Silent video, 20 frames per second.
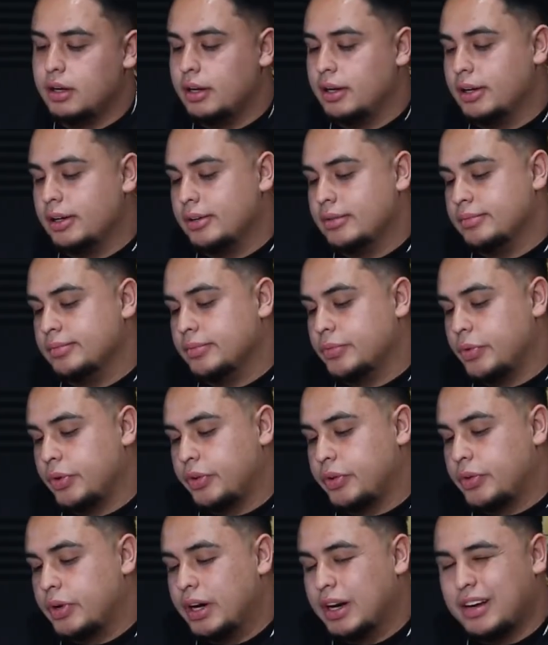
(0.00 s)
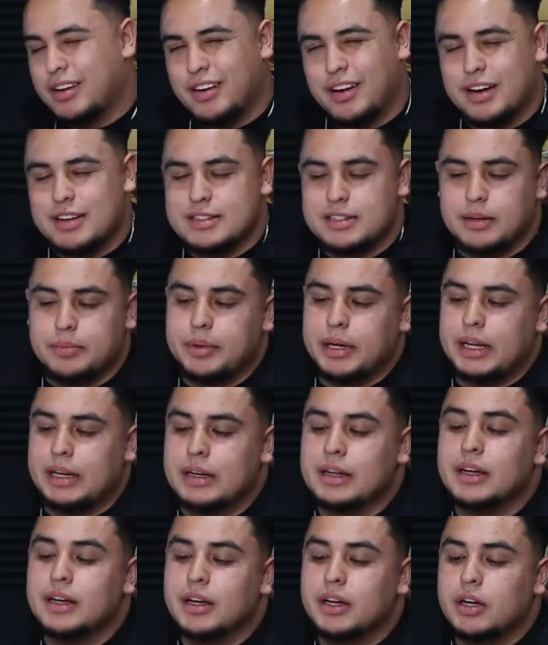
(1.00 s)
With credit cards, I
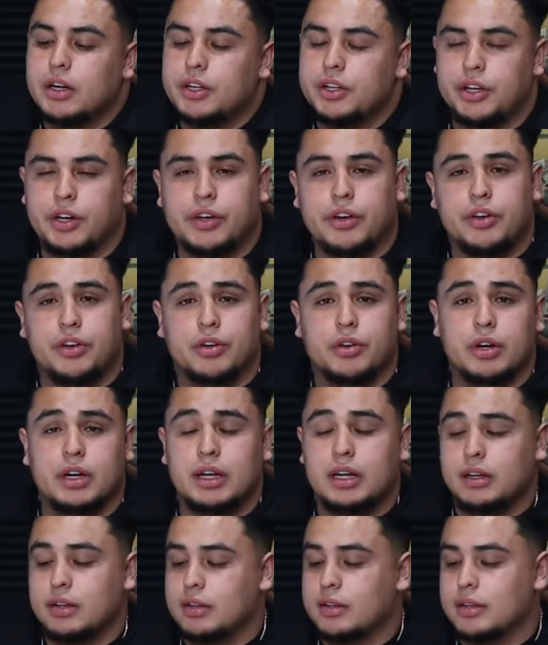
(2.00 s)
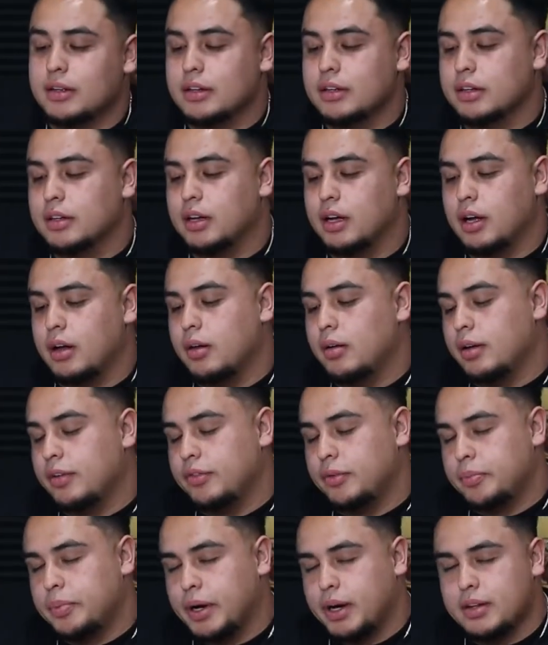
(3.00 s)
mean, you could do it
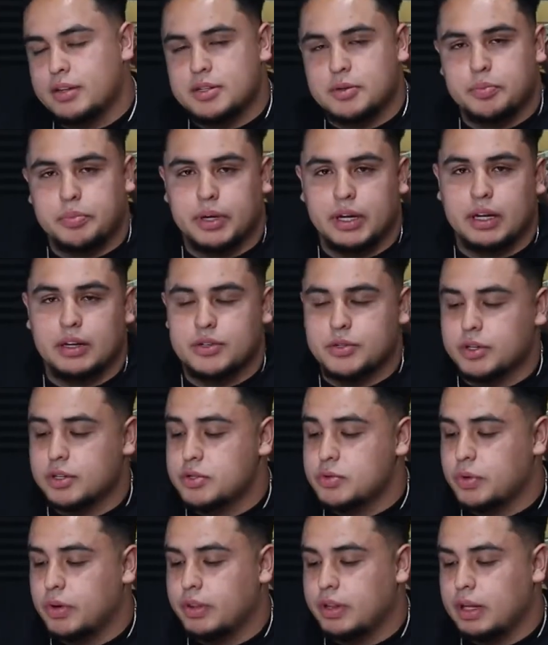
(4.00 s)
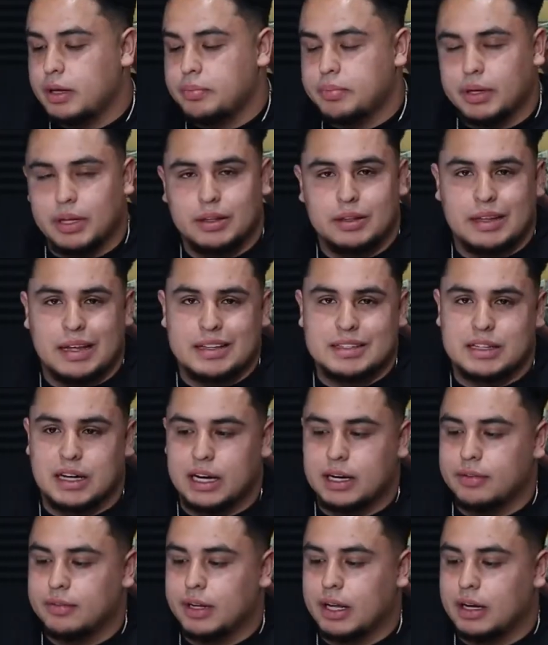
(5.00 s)
if your parents are pretty trustworthy, but that's
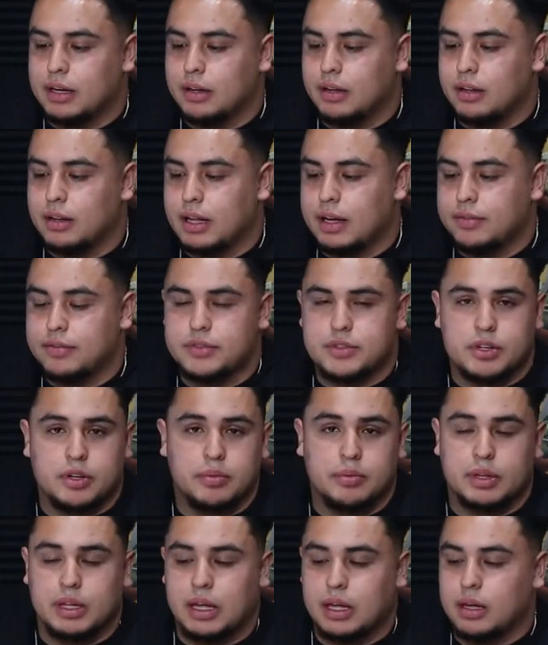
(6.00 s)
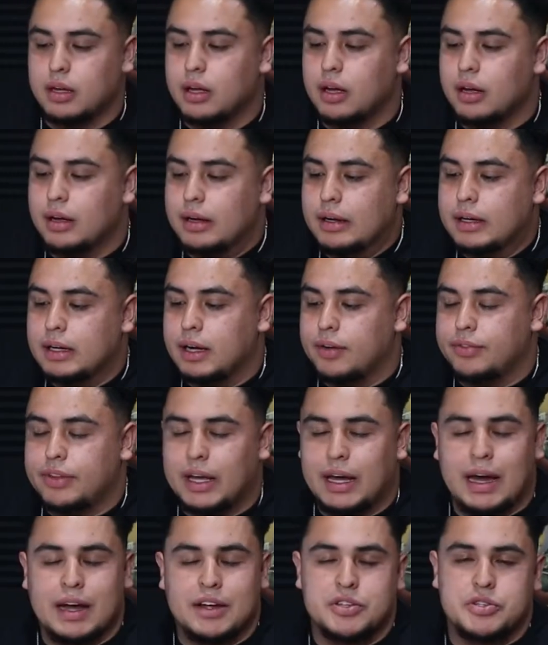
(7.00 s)
kind of like a lifetime thing. If
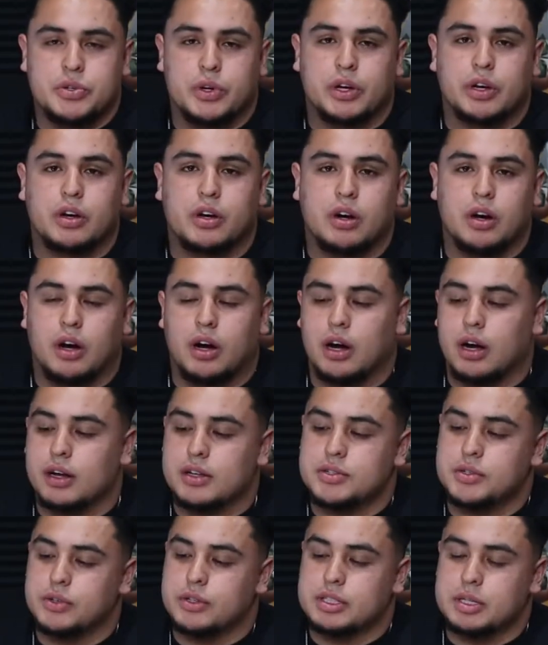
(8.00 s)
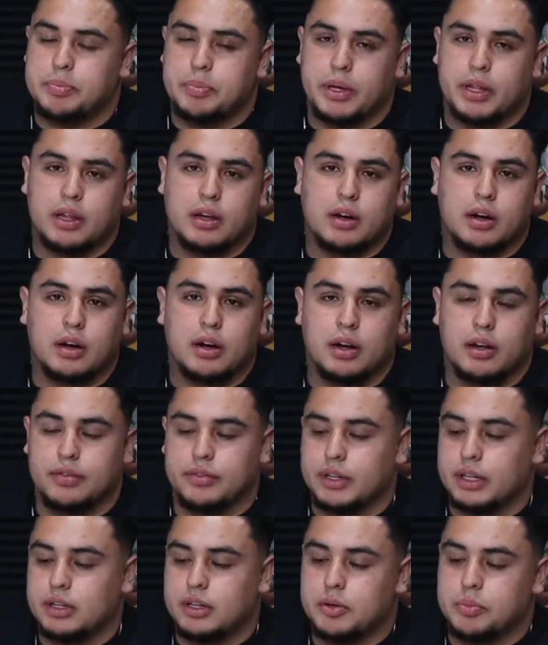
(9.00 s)
they add you on a car, as soon as they pay the car
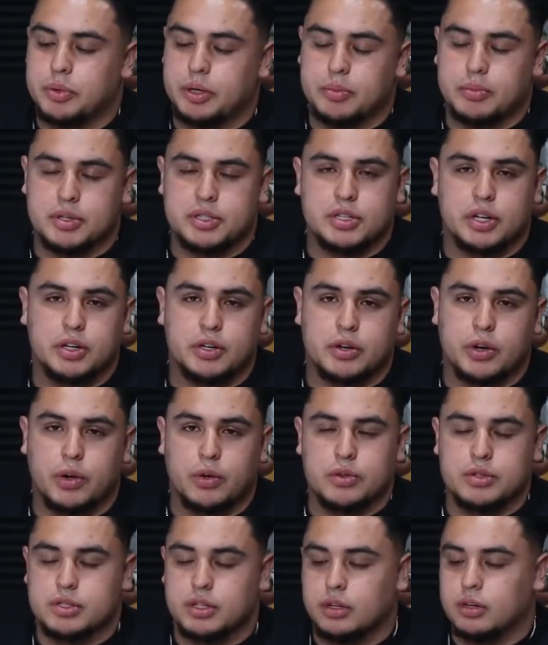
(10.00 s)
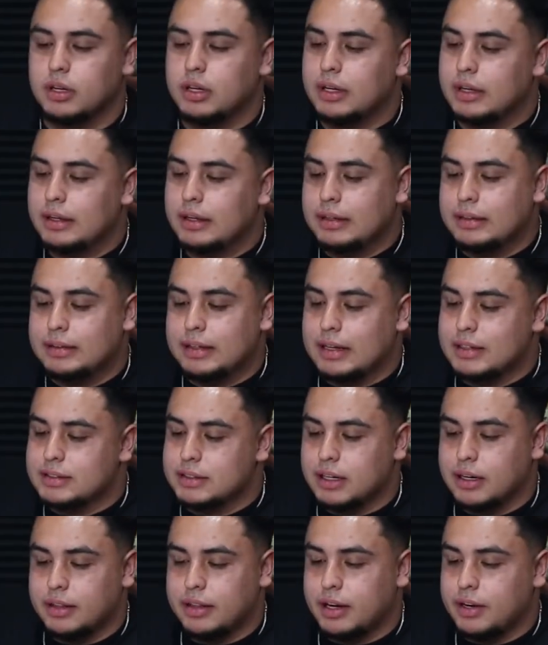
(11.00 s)
off, then you're pretty much on your own. So that's
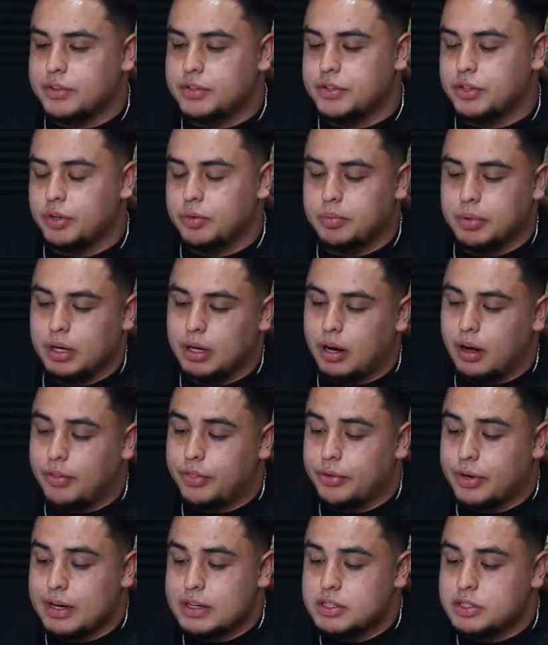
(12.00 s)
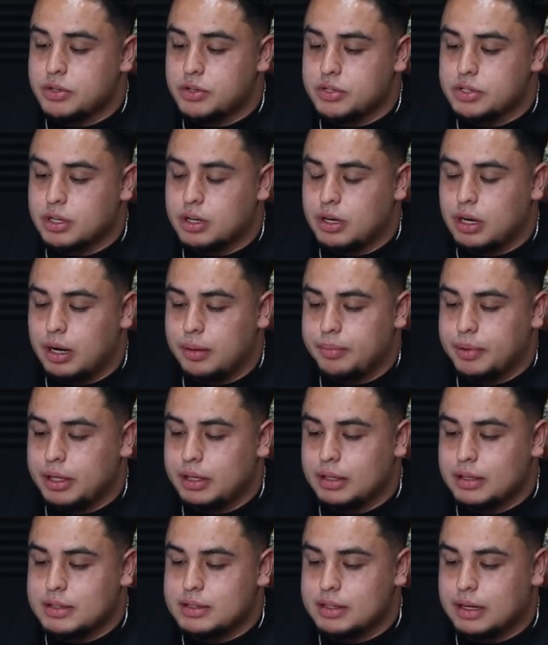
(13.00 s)
good there too. But authorized user, I
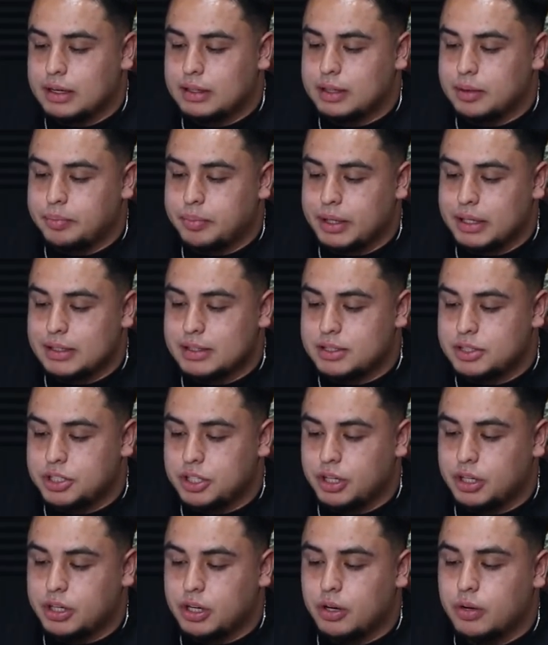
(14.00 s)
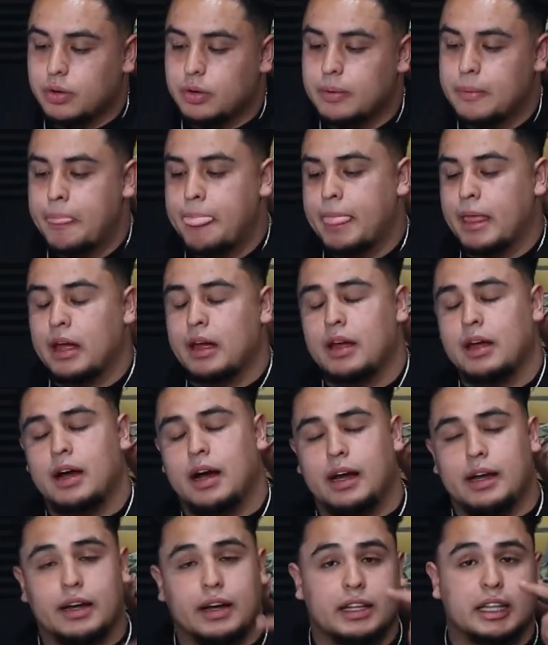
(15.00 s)
mean, it's like the biggest cheat code.
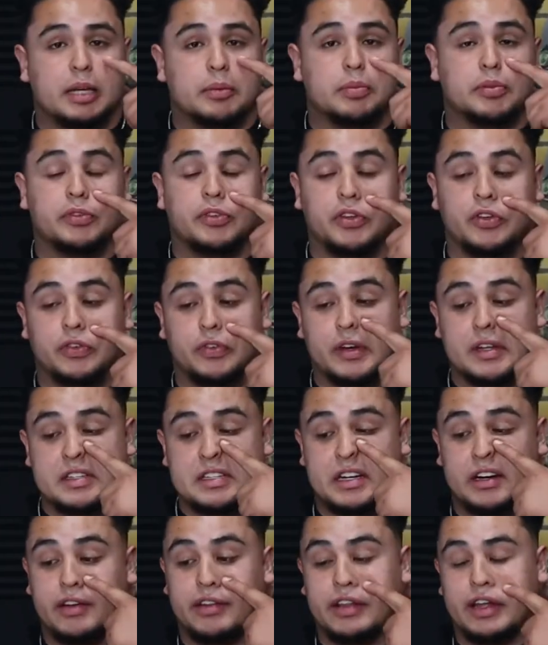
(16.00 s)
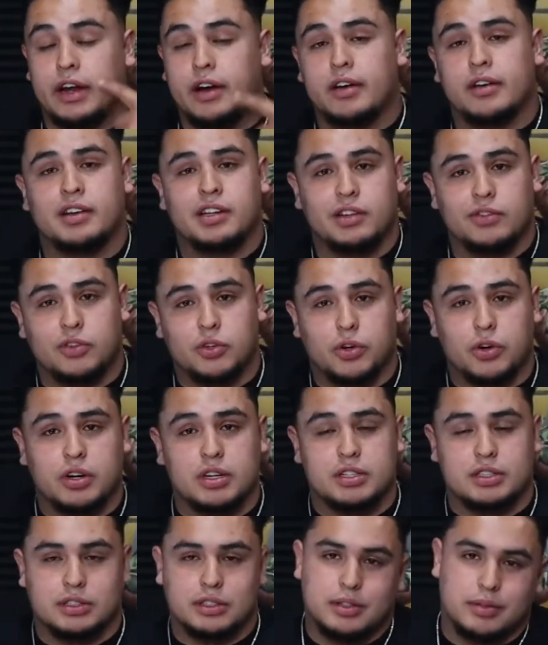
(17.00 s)
I hooked up a few friends here and there. Of
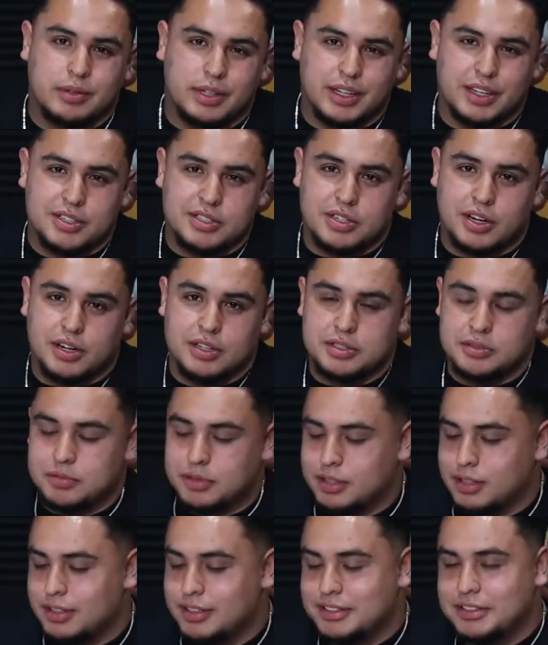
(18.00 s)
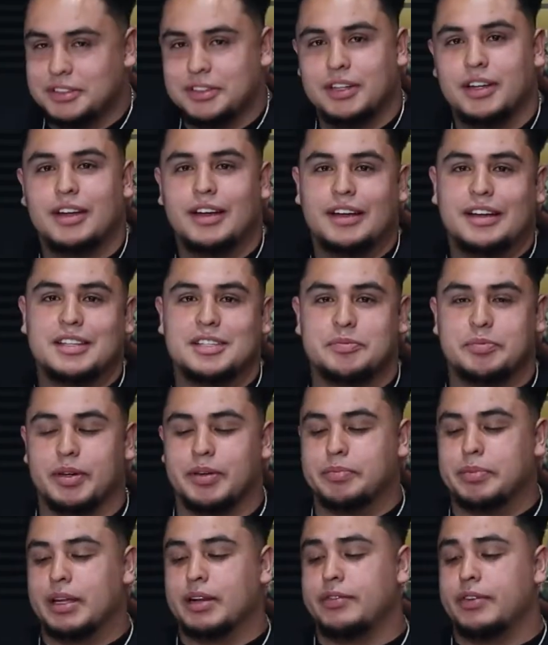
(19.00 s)
course, I'm going to charge them because it's a
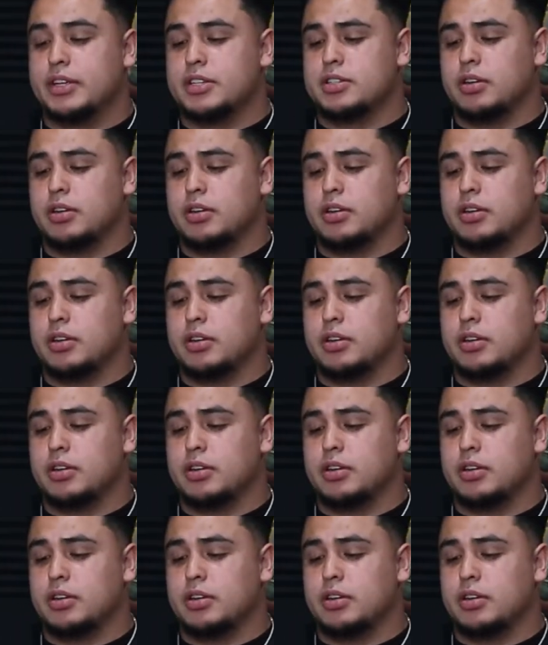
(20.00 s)
big benefit.